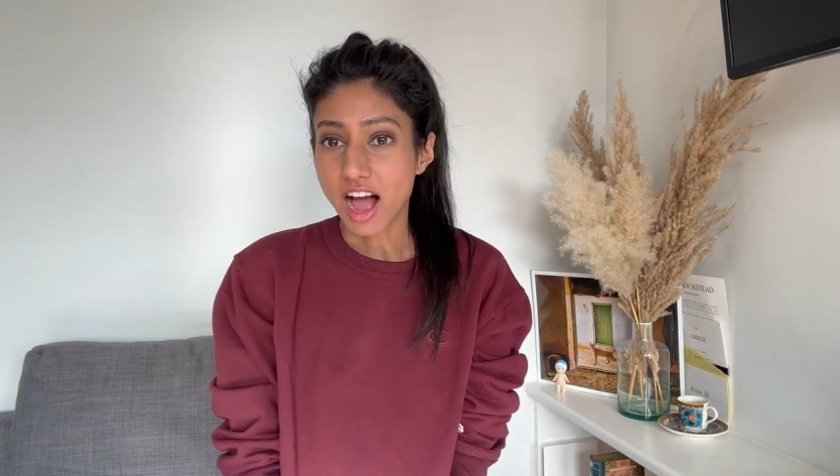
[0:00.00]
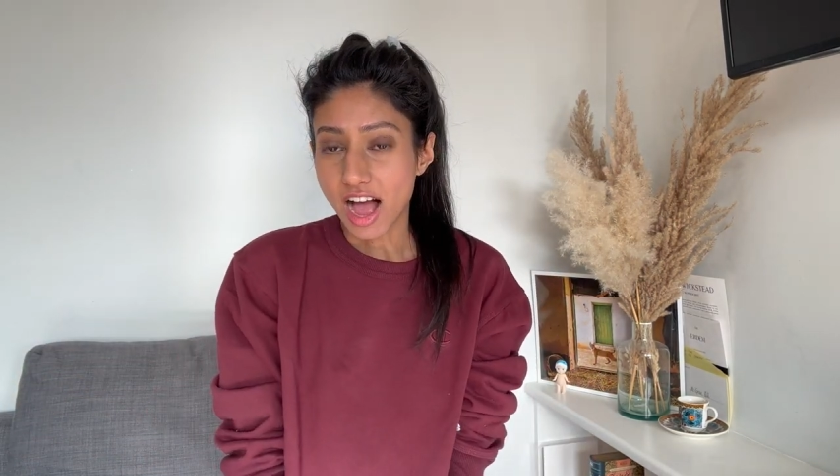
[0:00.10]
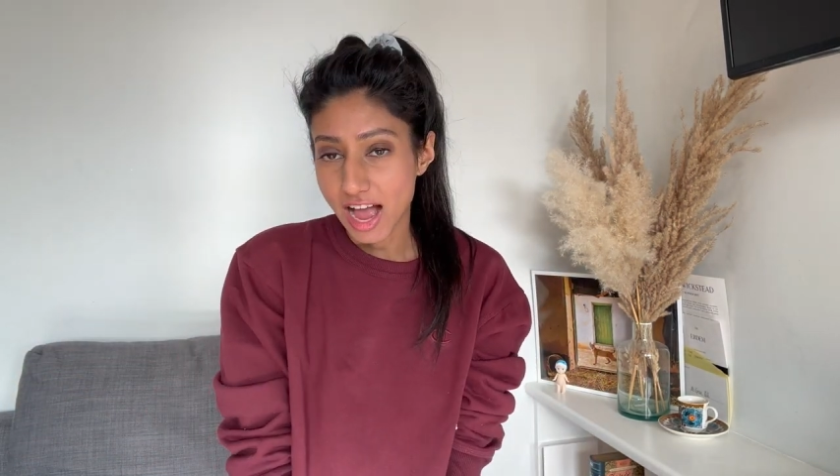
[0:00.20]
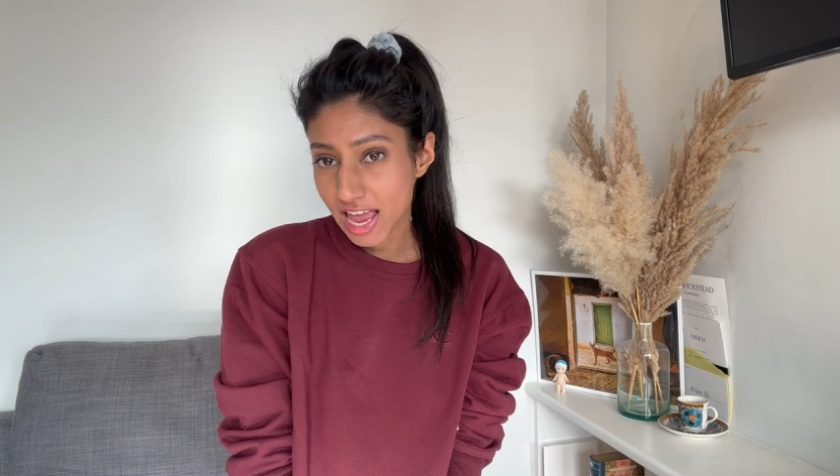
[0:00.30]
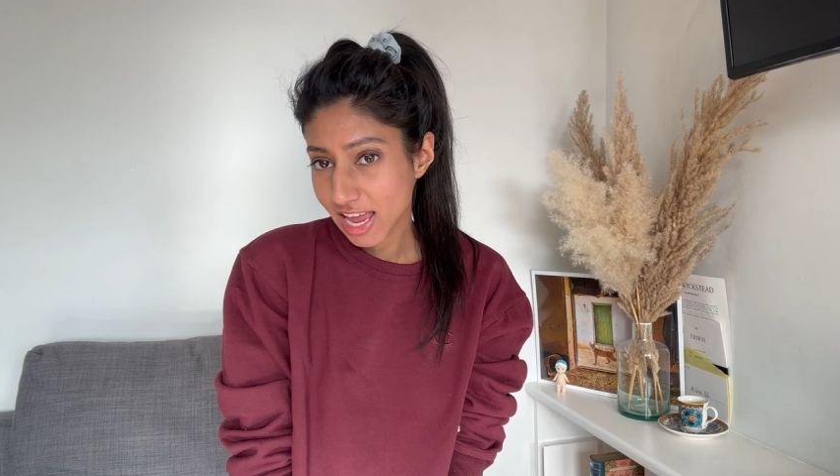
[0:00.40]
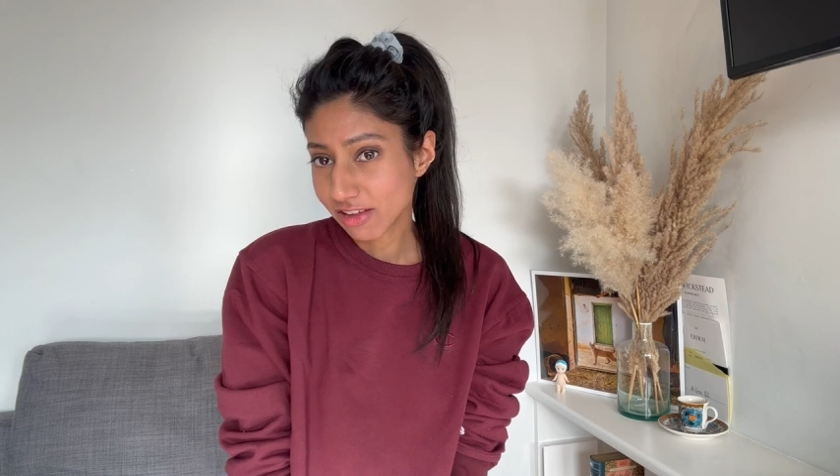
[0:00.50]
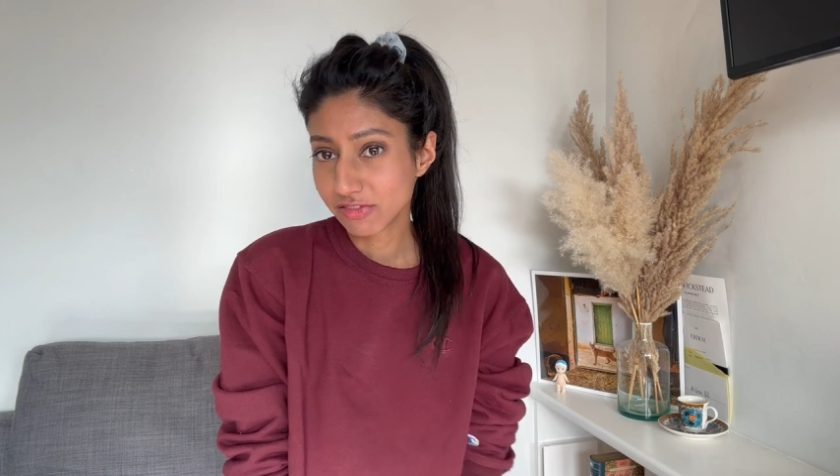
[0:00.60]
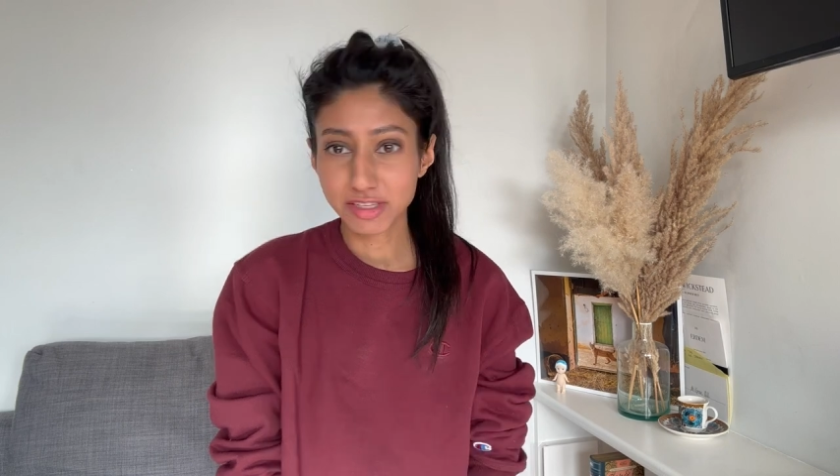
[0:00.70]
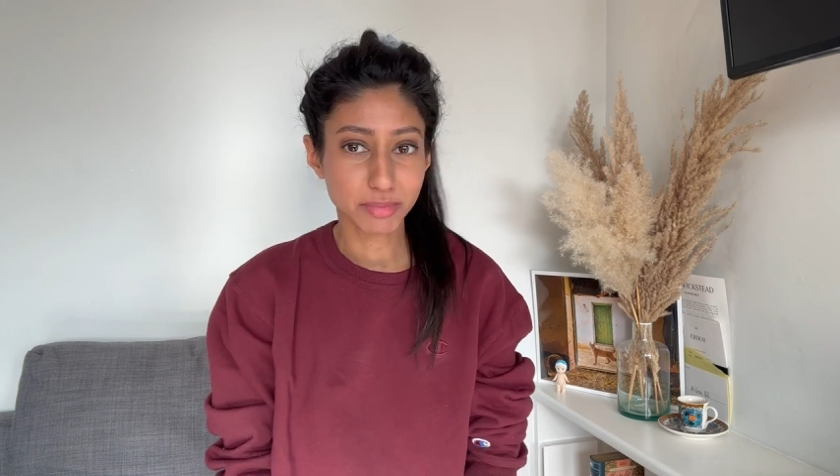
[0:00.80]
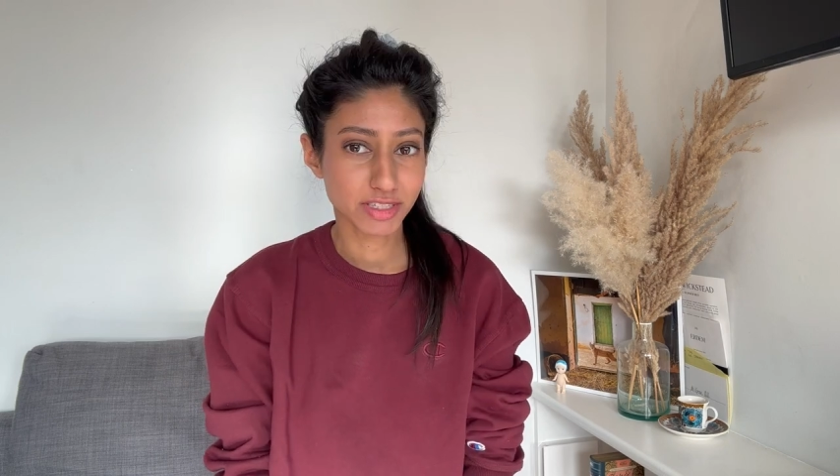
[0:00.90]
I have
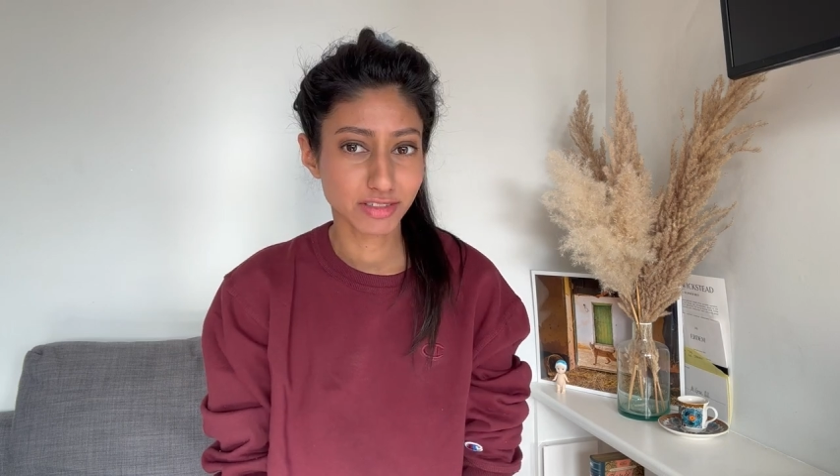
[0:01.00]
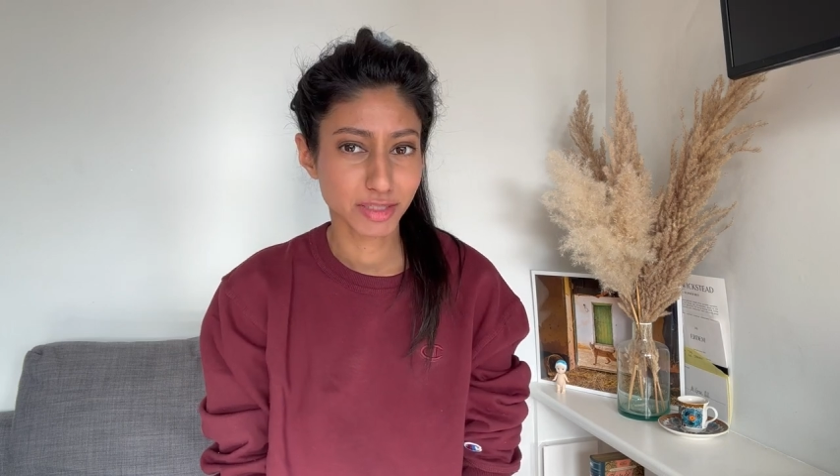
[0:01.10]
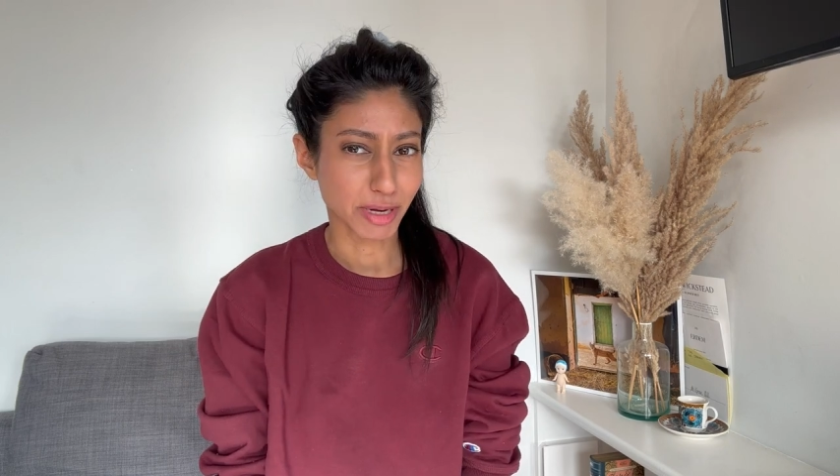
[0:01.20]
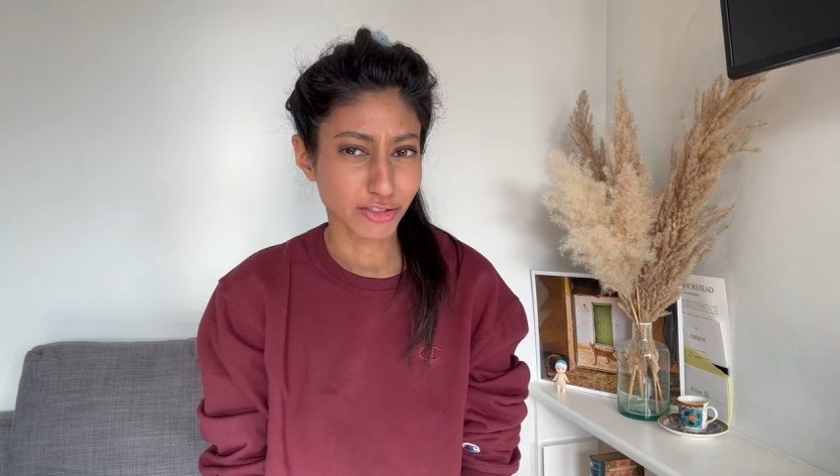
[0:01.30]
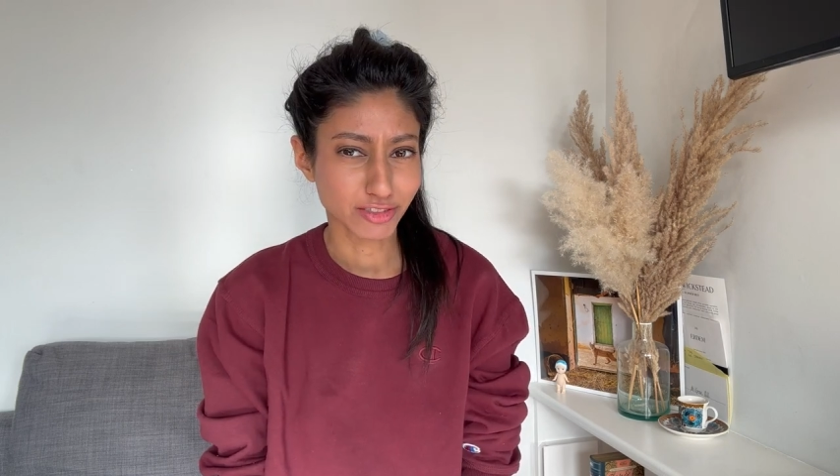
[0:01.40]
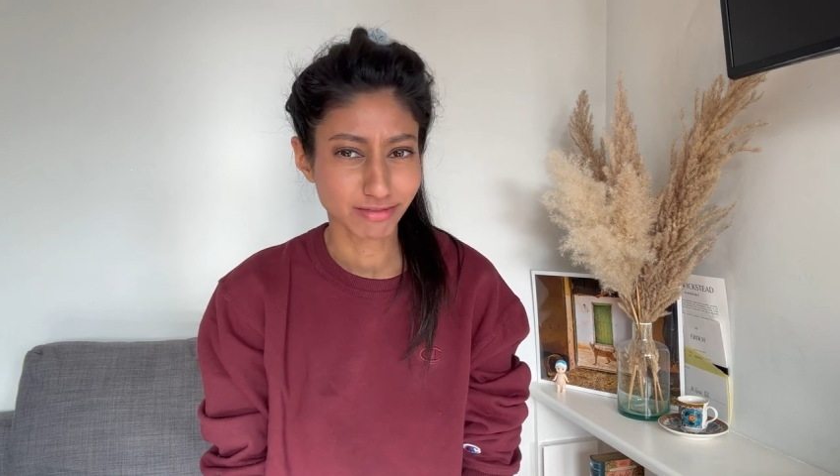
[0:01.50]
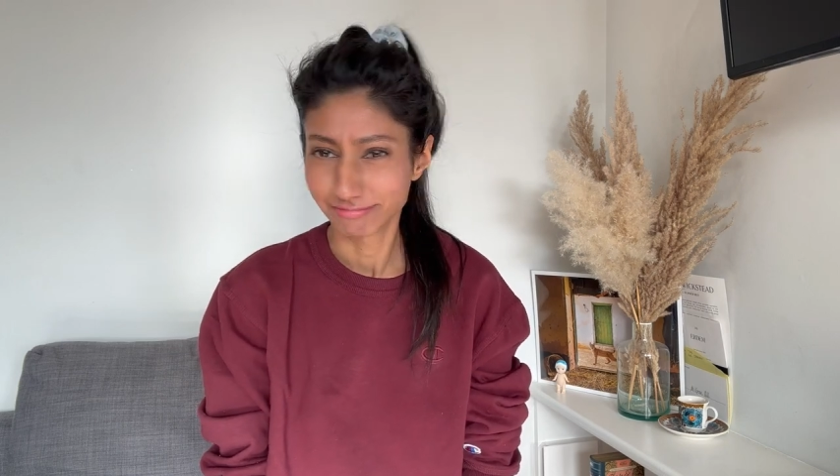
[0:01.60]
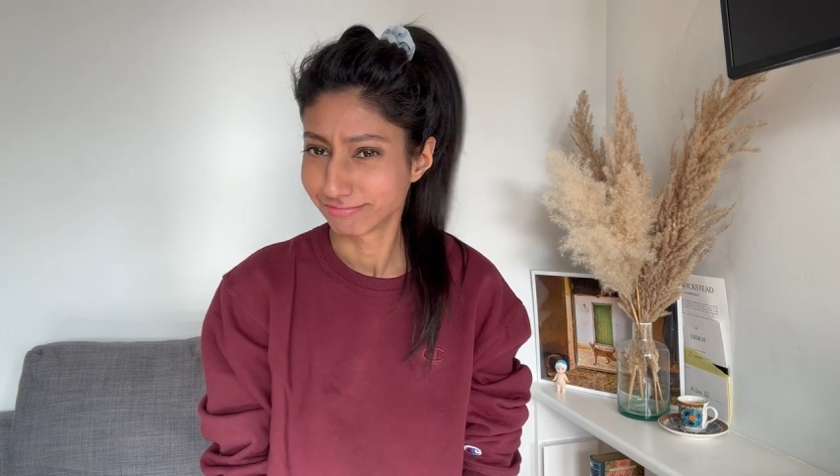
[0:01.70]
something special.